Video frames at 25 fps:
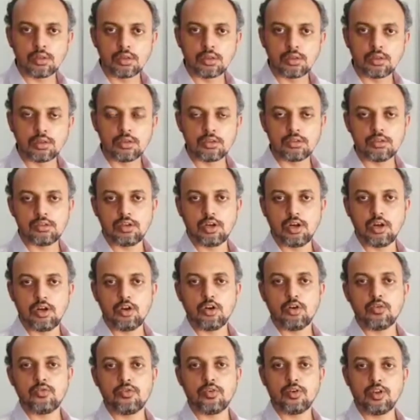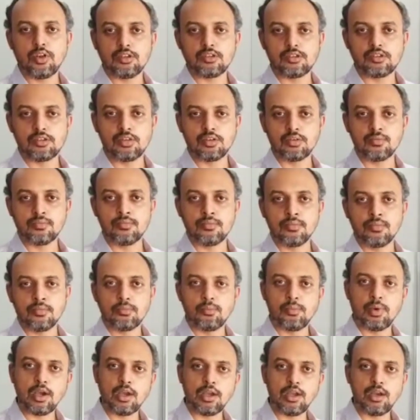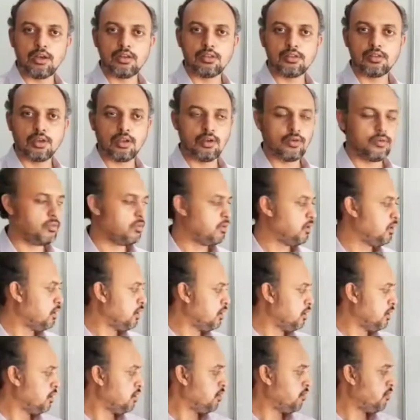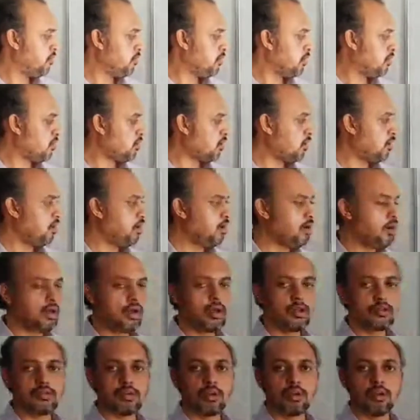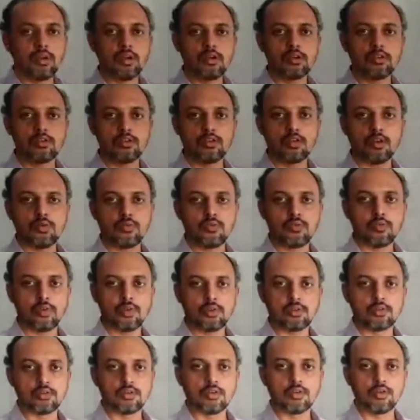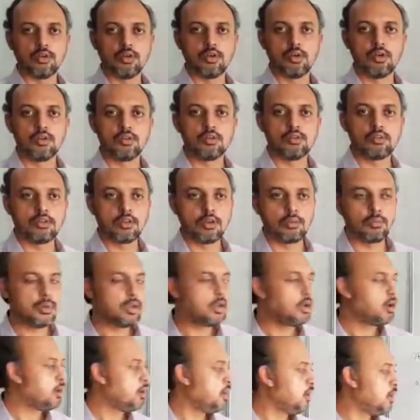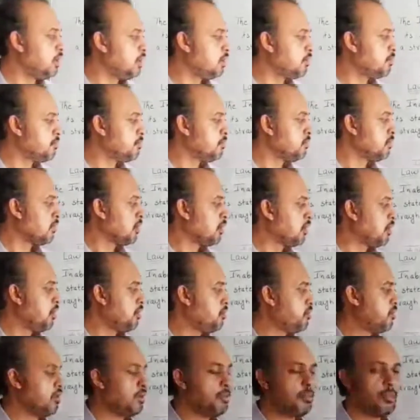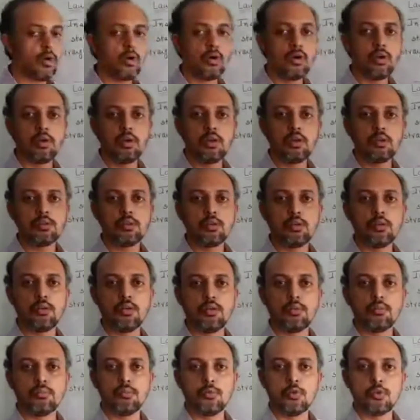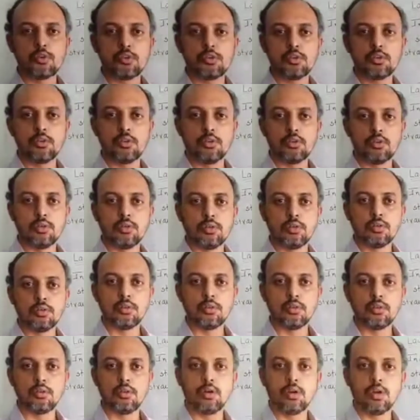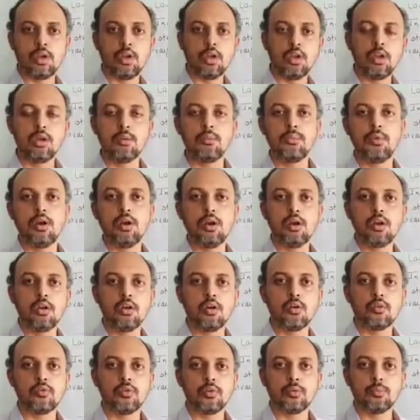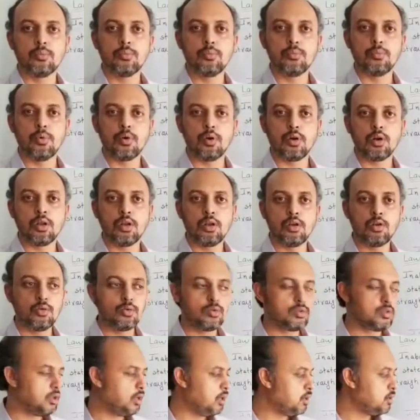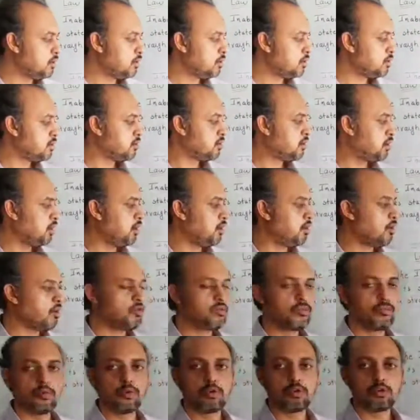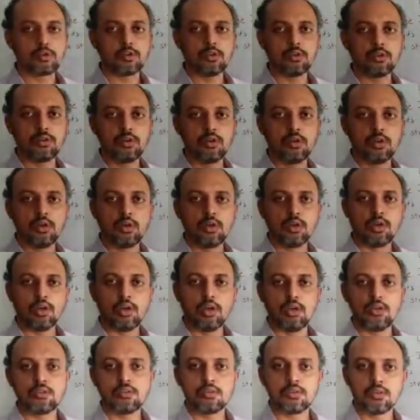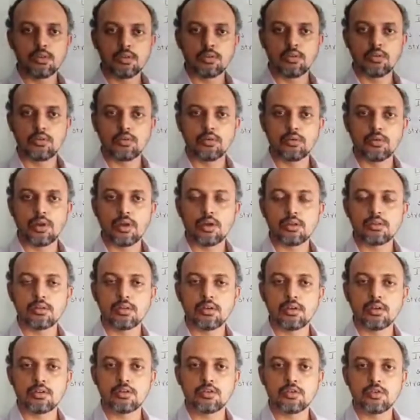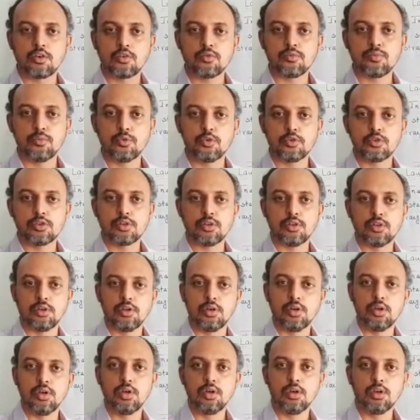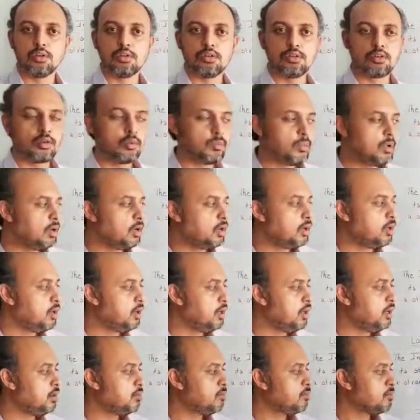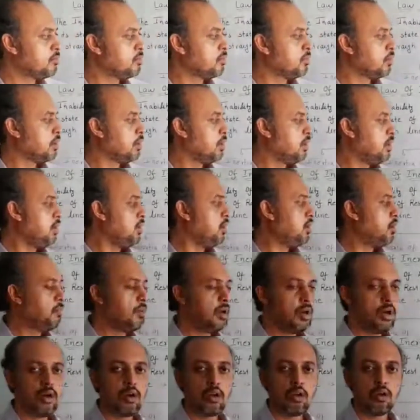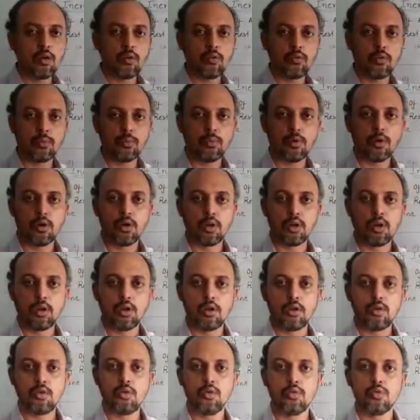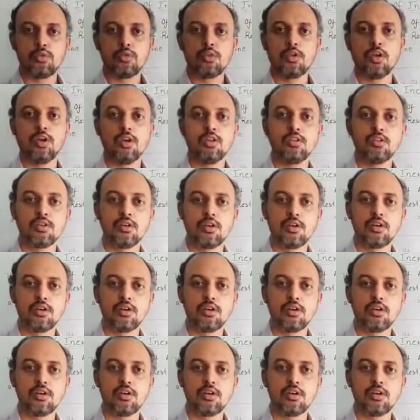the state of rest by itself. We call it as inertia of rest. Similarly, if a body is in motion, the inability of a body to change its state of motion is known as inertia of motion. Similarly, inability of a body to change